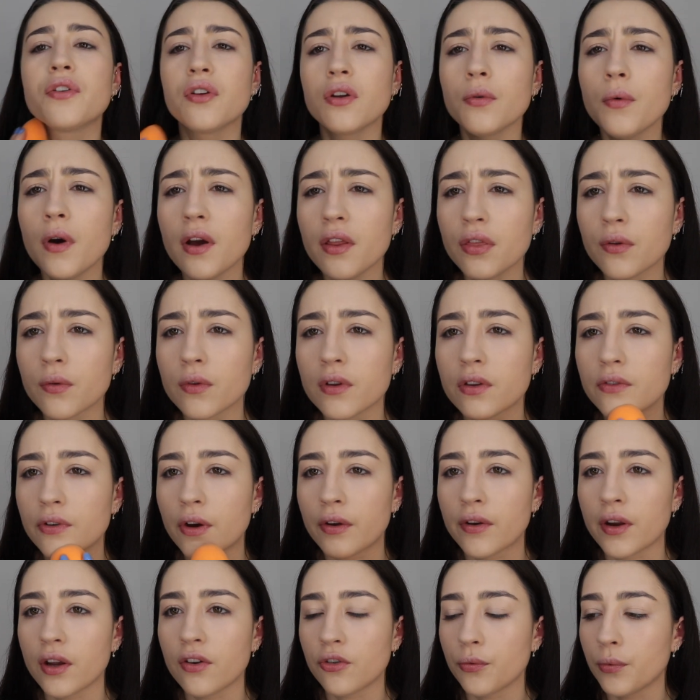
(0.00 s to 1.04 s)
I don't know why I thought this
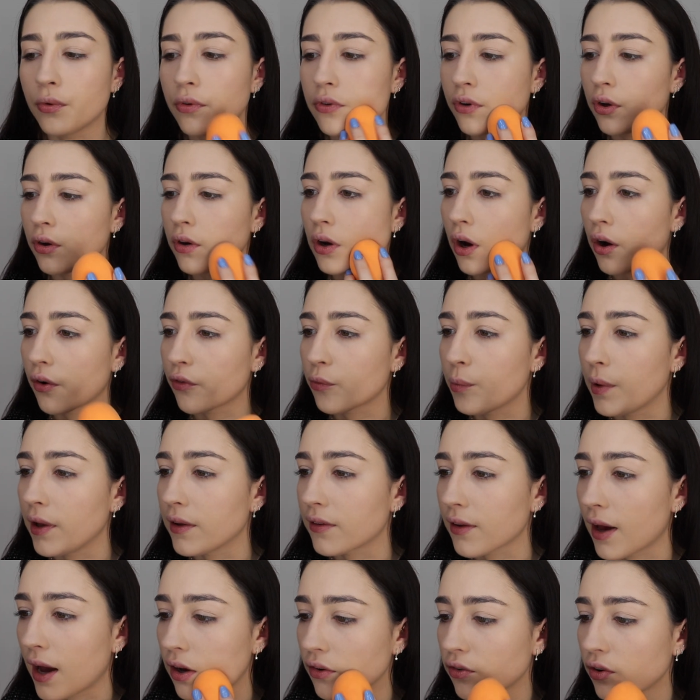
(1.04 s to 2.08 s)
foundation was too dark for me.
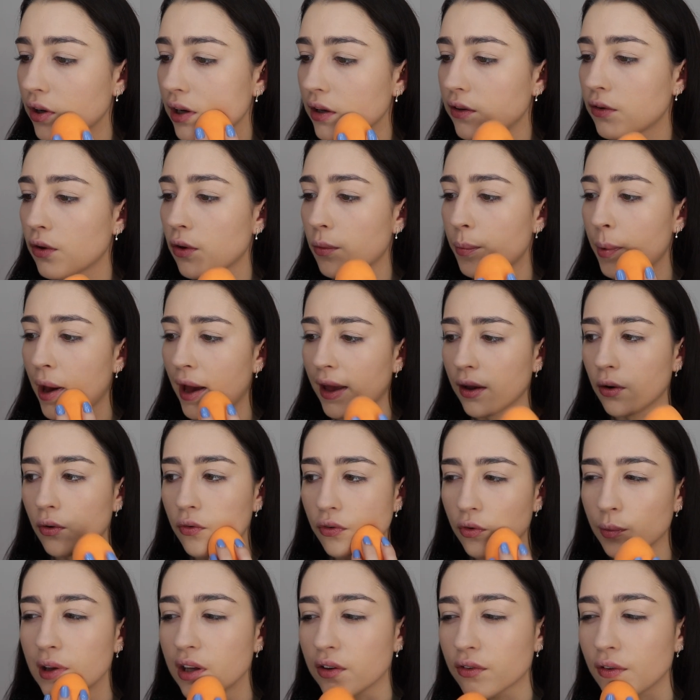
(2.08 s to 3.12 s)
It's actually too pale
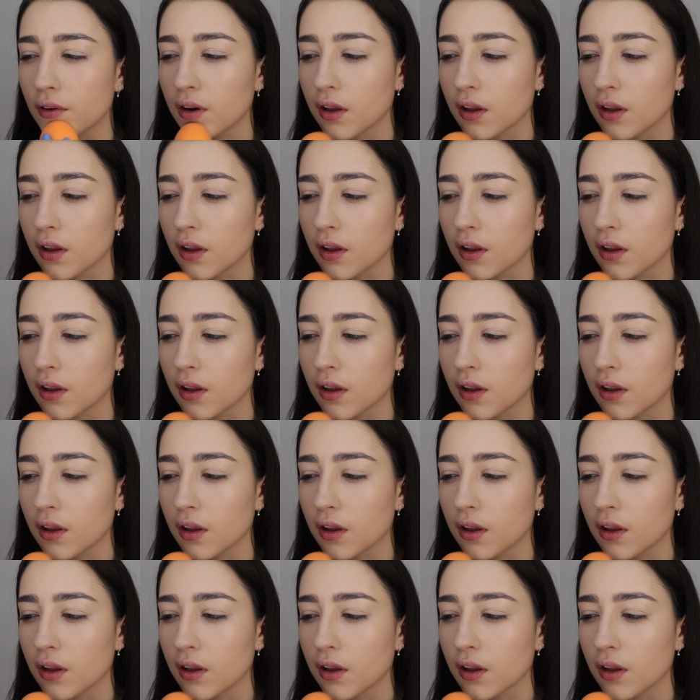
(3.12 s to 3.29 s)
for me, if